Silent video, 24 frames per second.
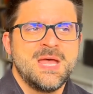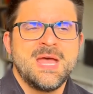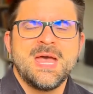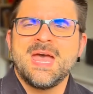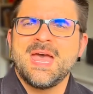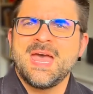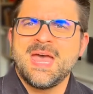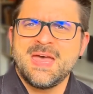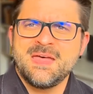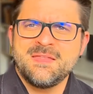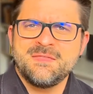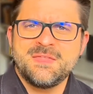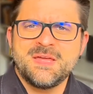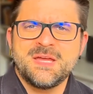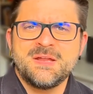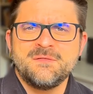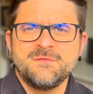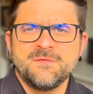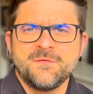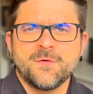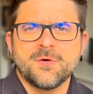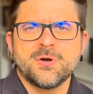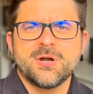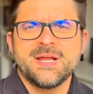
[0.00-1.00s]
And then
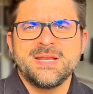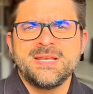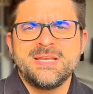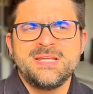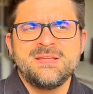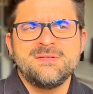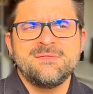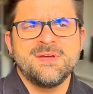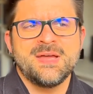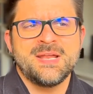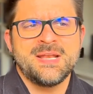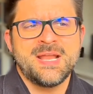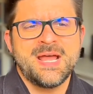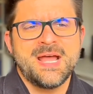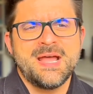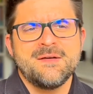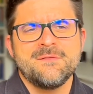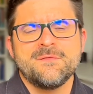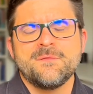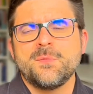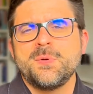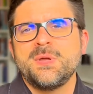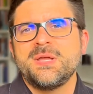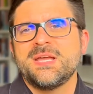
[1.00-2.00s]
for any event
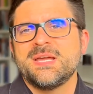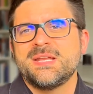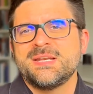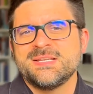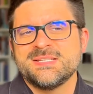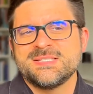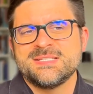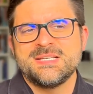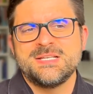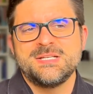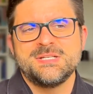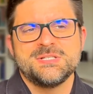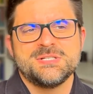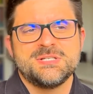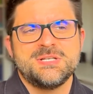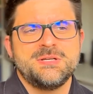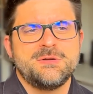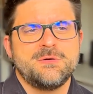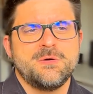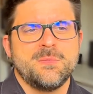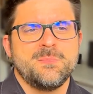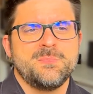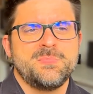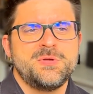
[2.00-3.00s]
F, we can essentially
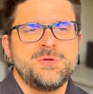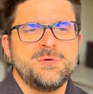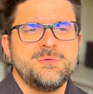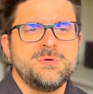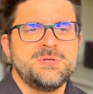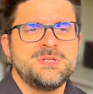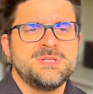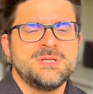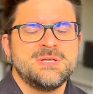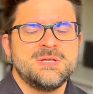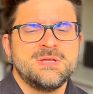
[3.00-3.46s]
compute